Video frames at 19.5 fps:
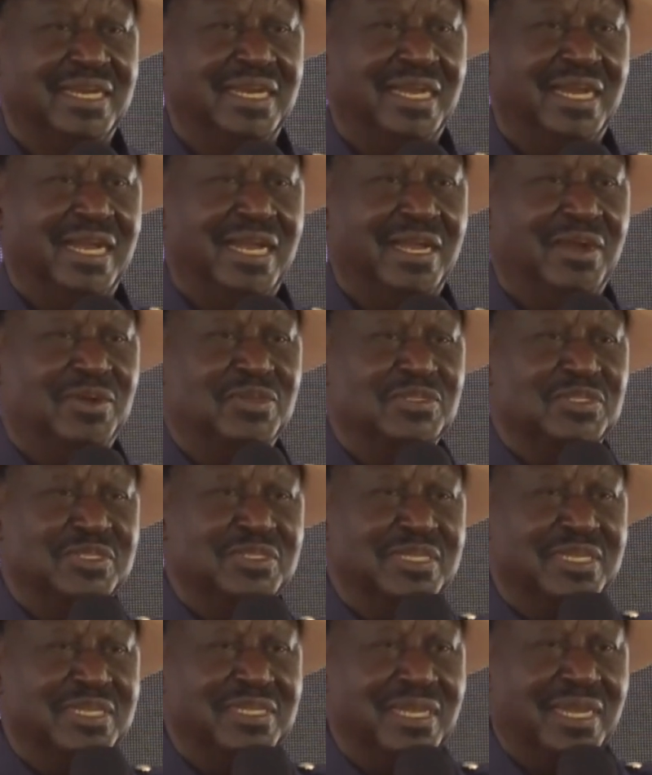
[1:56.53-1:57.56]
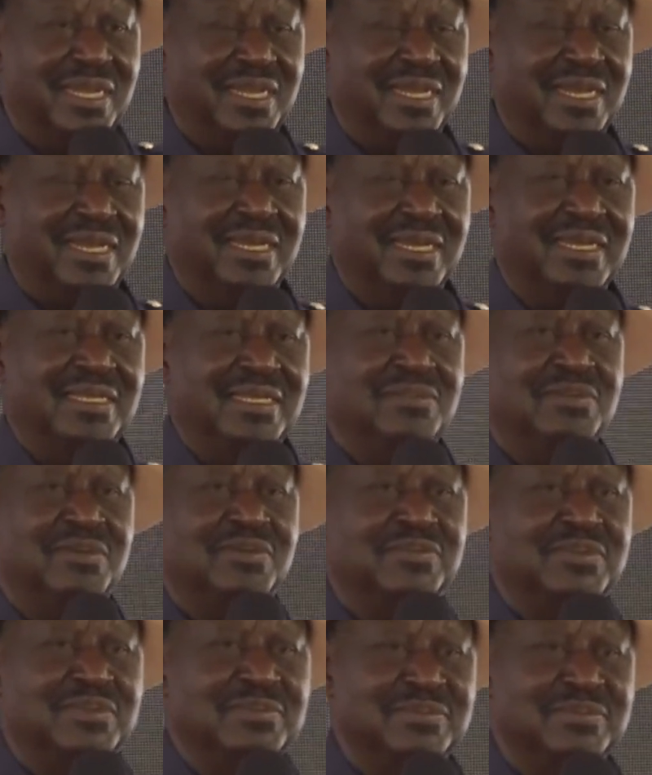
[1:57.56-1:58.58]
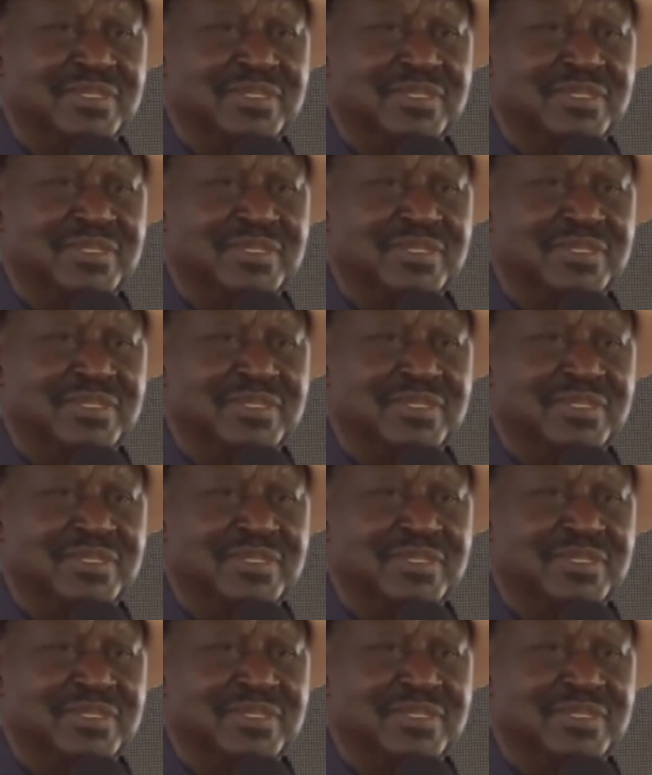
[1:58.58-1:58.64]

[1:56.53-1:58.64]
I was ahead of him